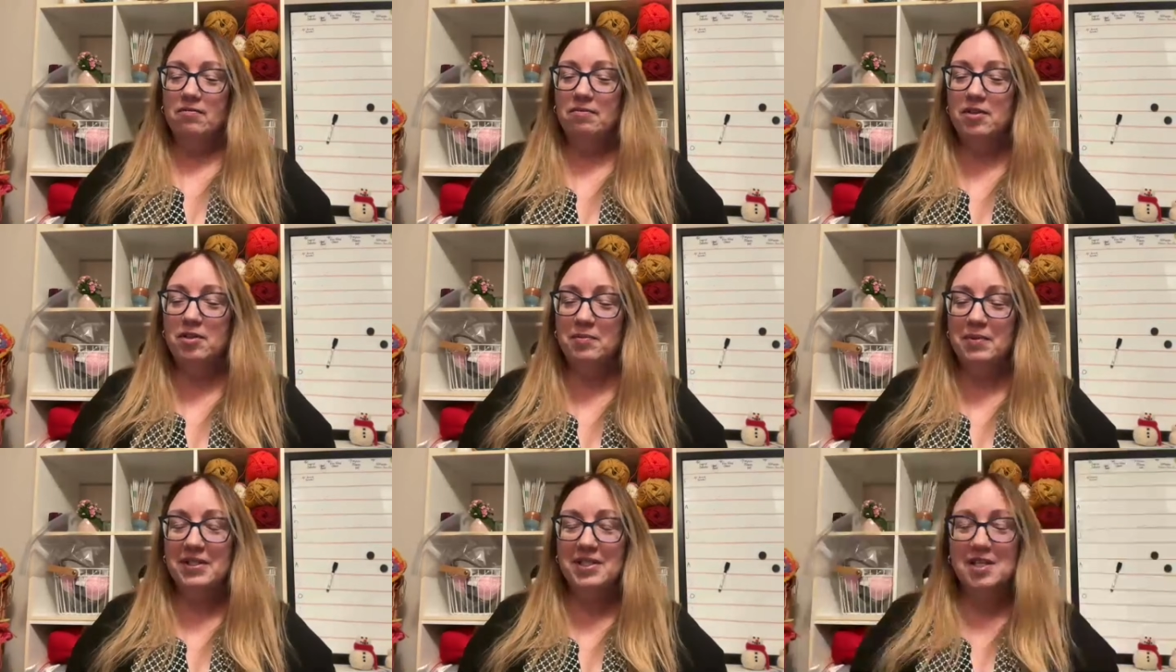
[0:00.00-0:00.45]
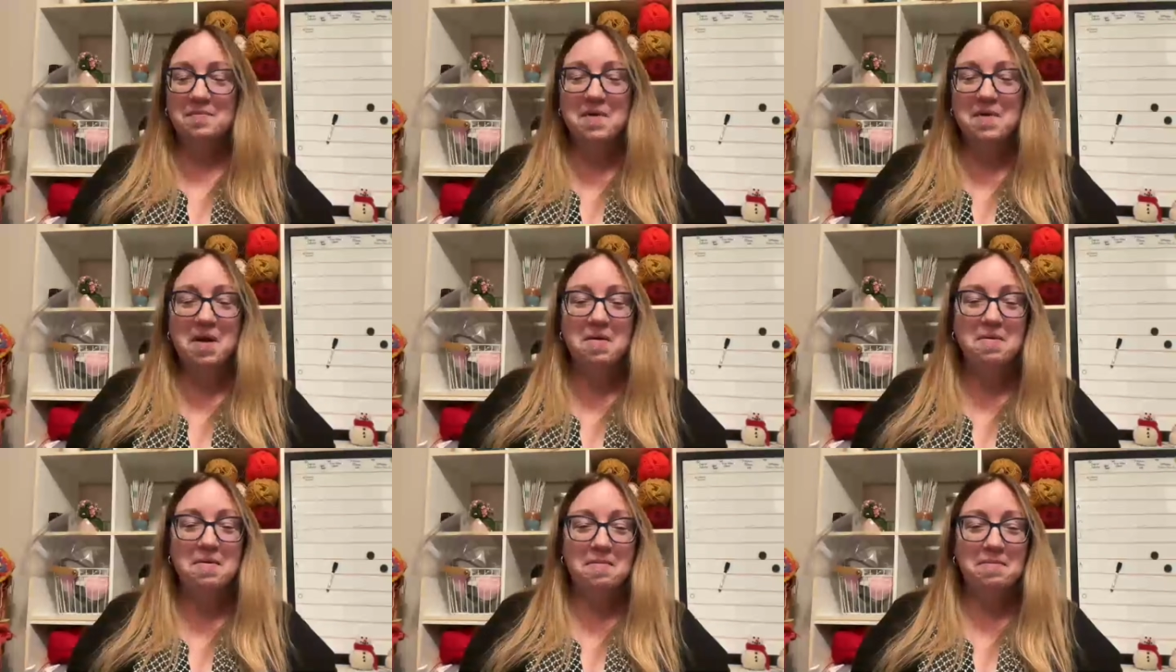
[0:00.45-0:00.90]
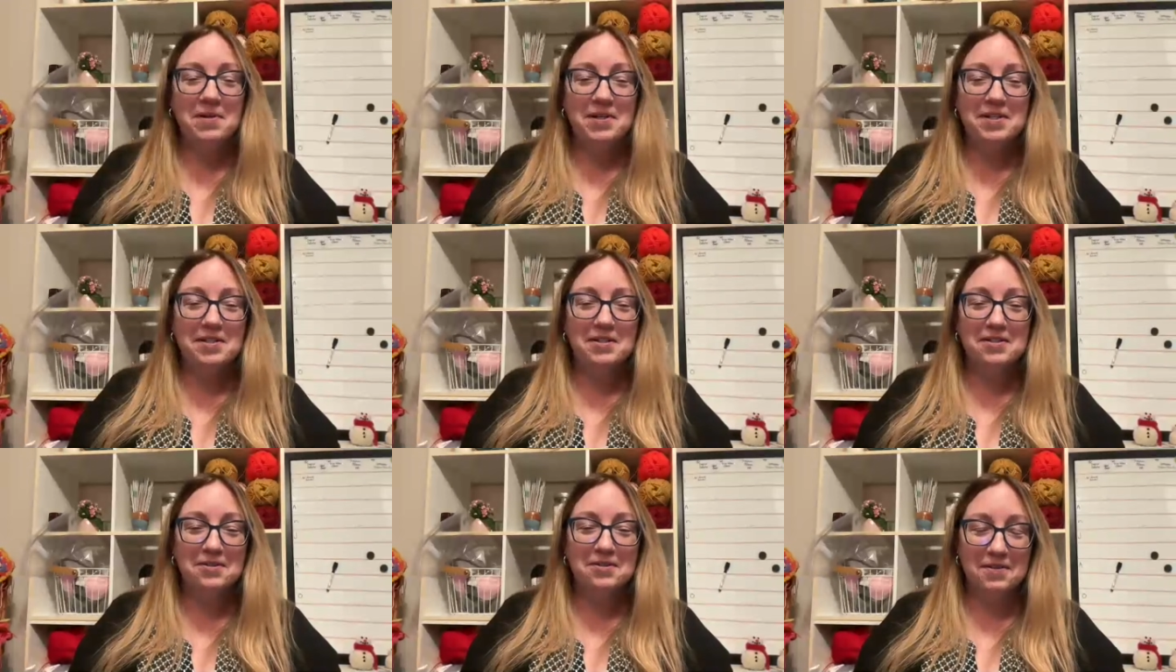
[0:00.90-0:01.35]
which means I probably
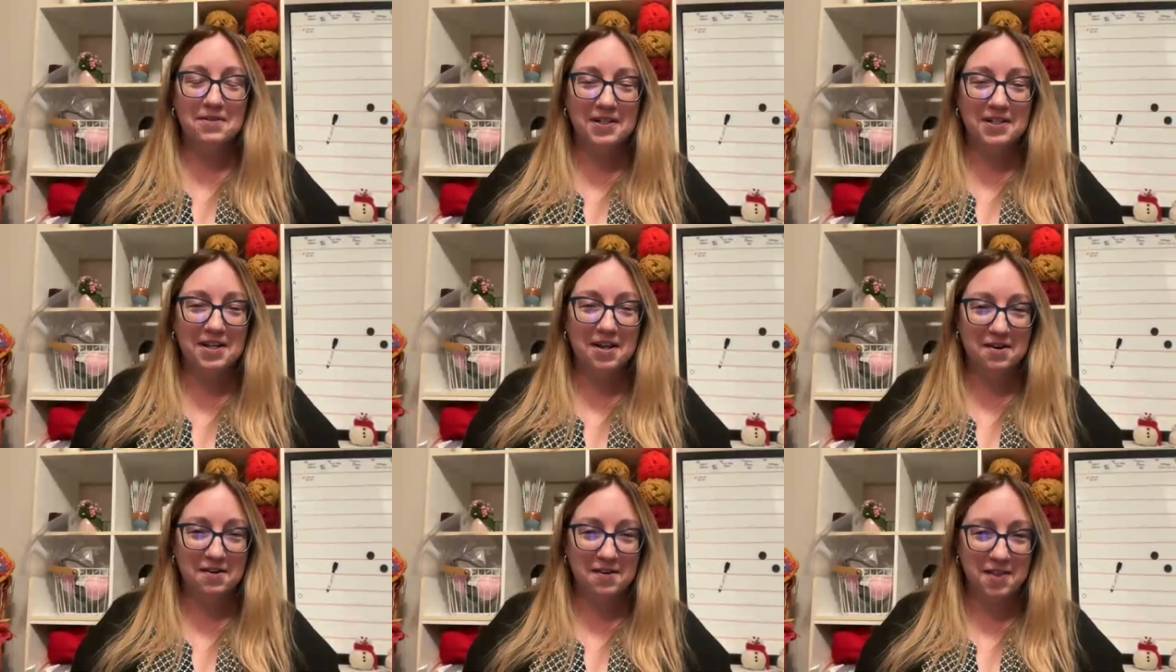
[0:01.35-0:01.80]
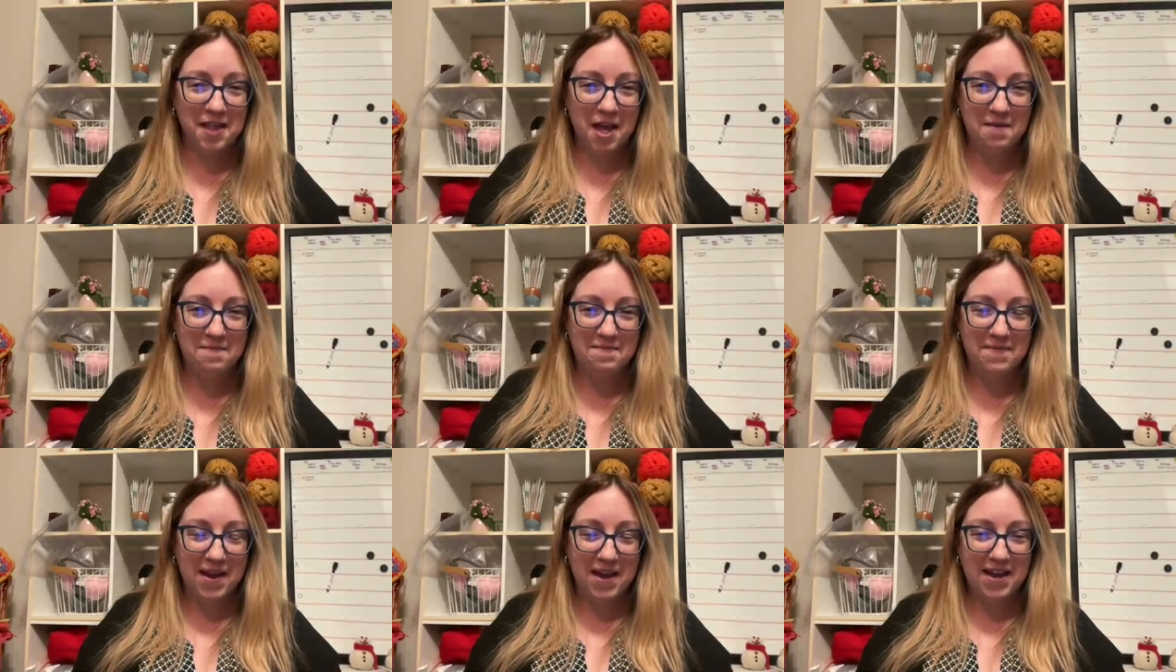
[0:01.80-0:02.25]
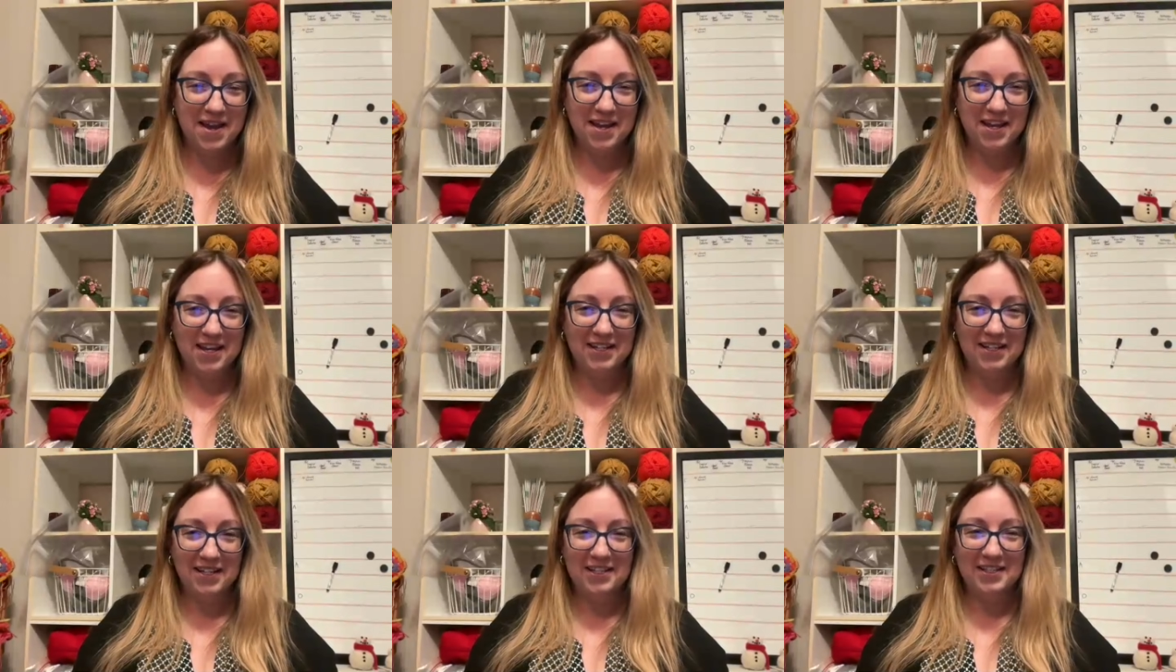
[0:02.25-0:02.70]
stole it out of that bag
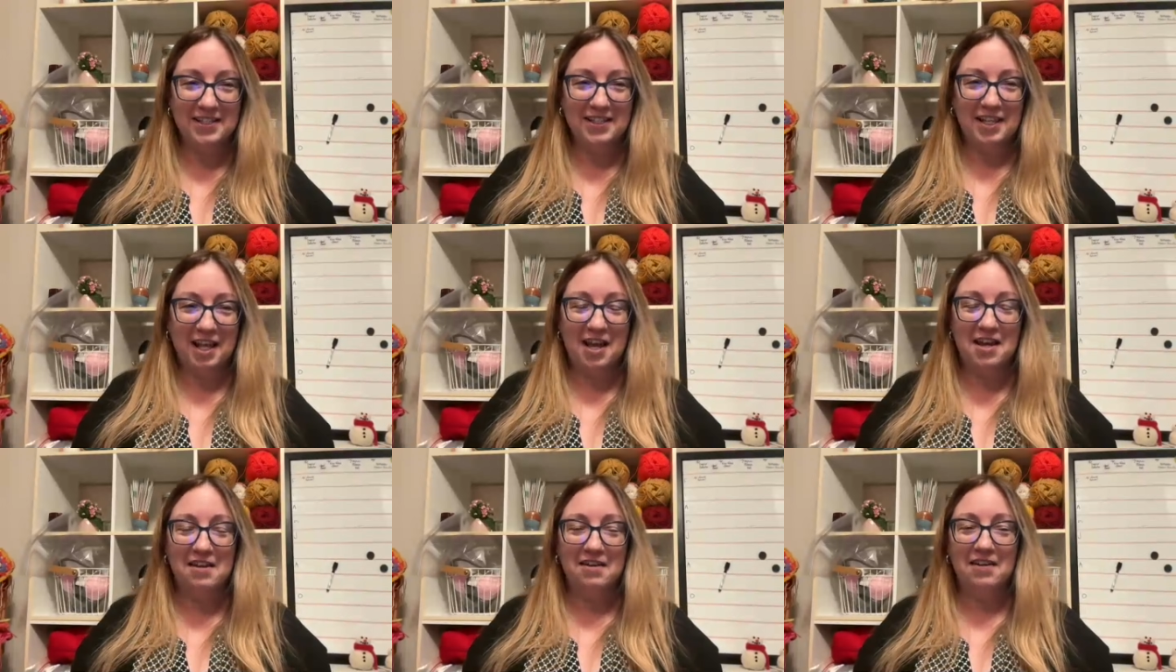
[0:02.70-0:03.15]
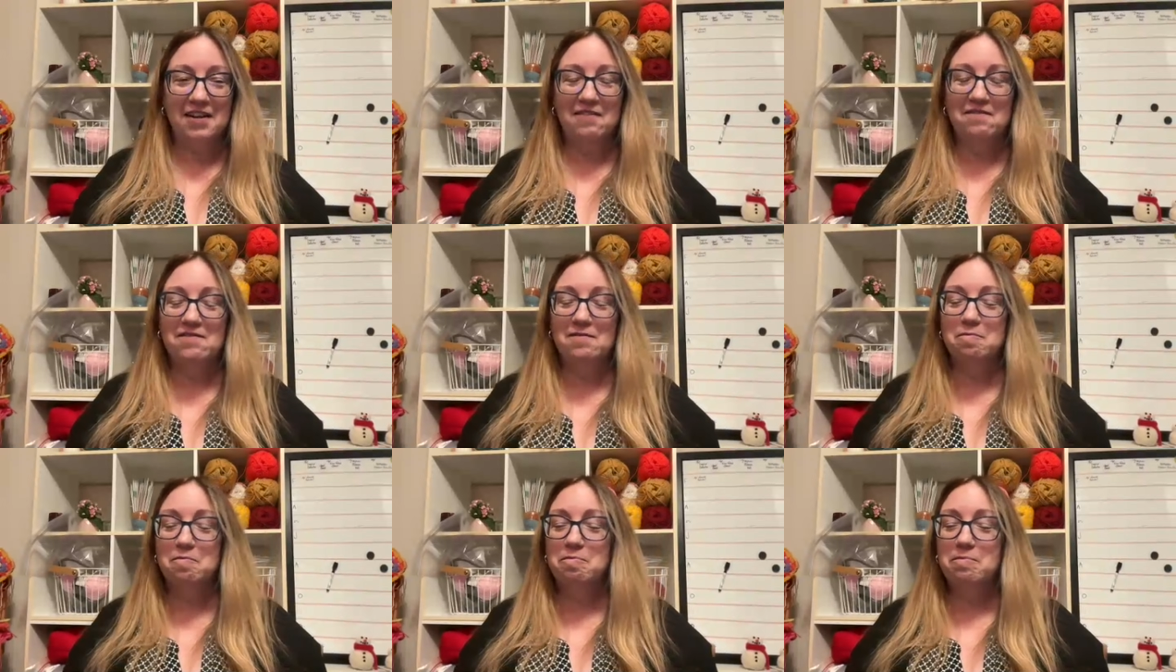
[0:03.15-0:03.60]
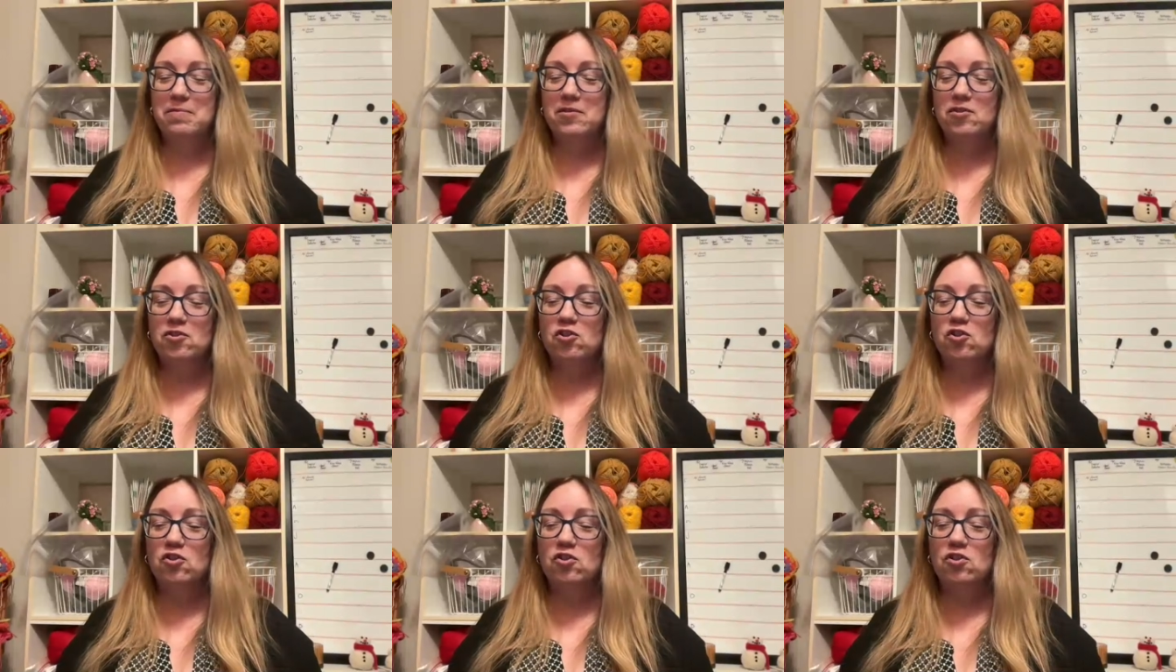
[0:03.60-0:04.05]
and I've
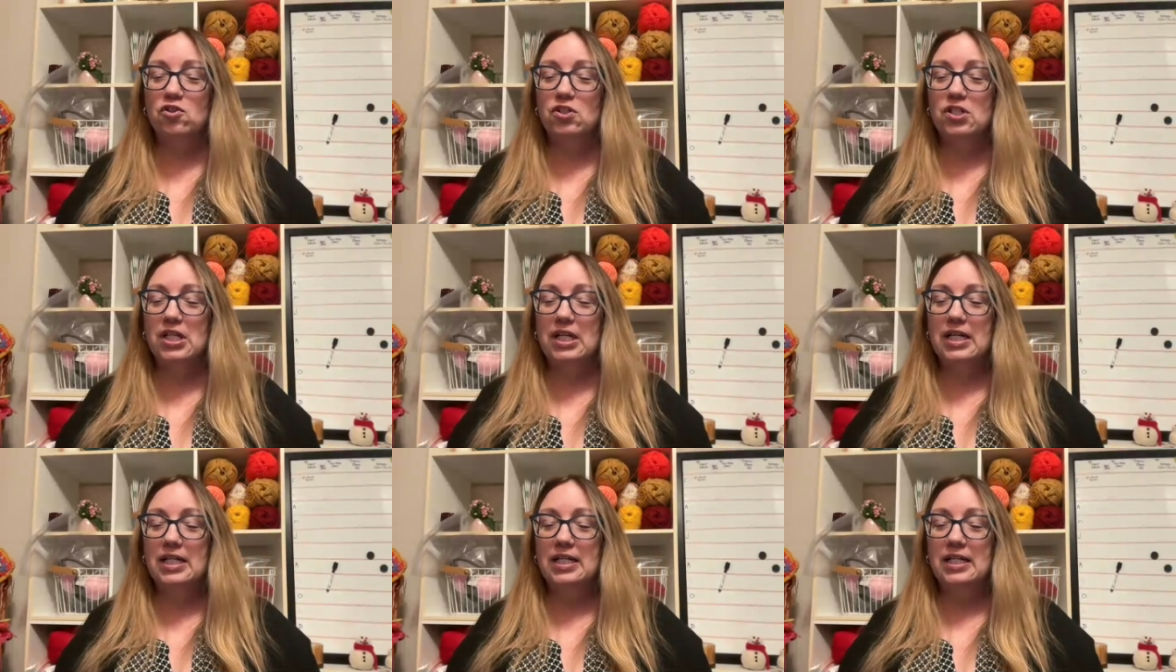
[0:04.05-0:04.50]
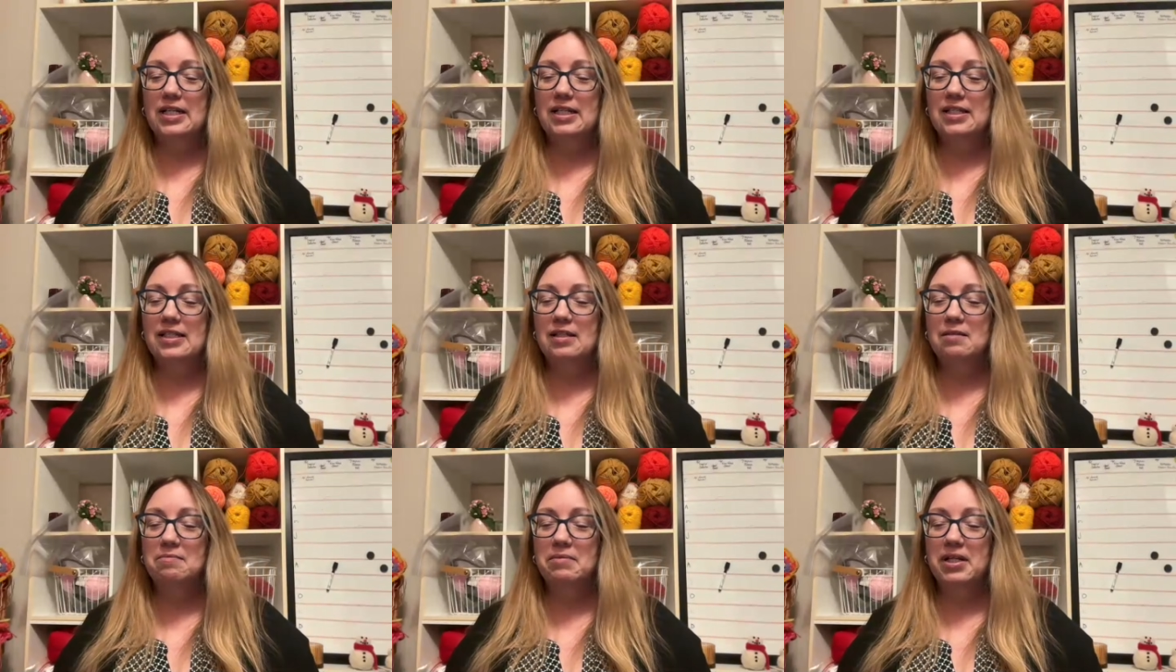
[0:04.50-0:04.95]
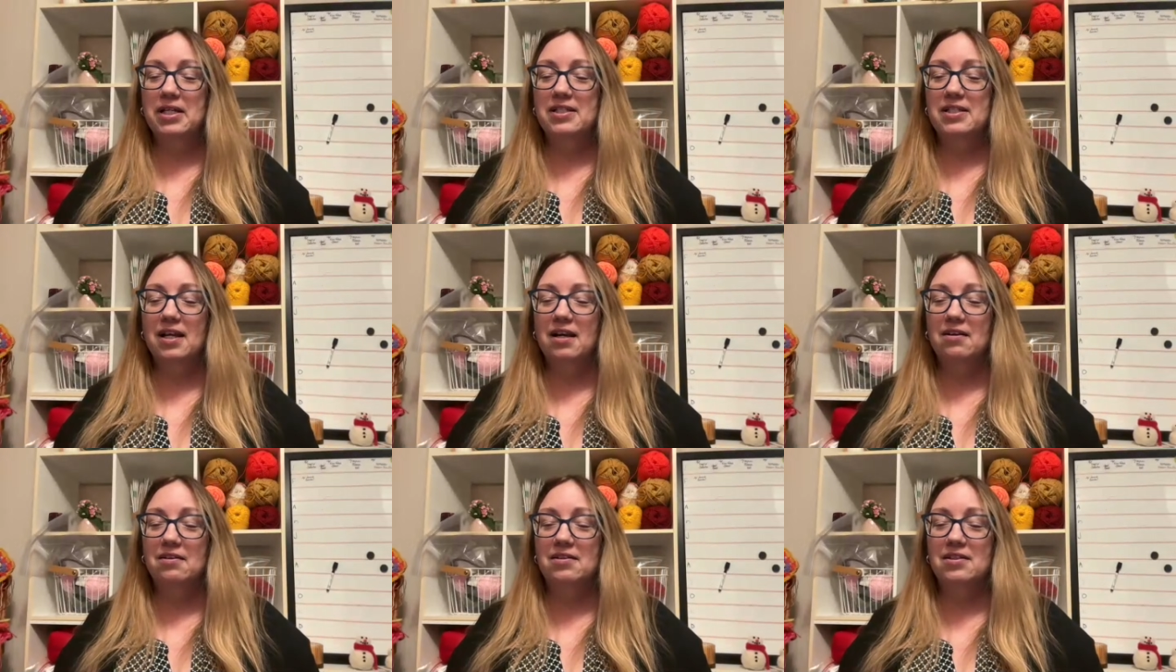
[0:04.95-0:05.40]
stuck it in someplace
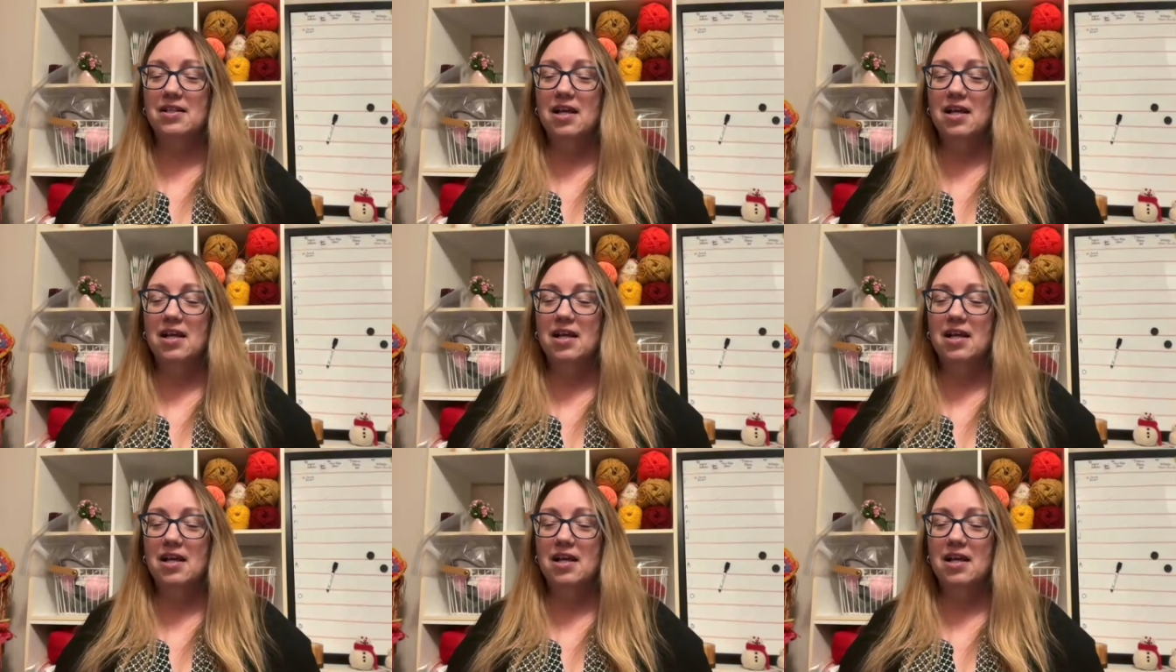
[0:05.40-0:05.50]
else.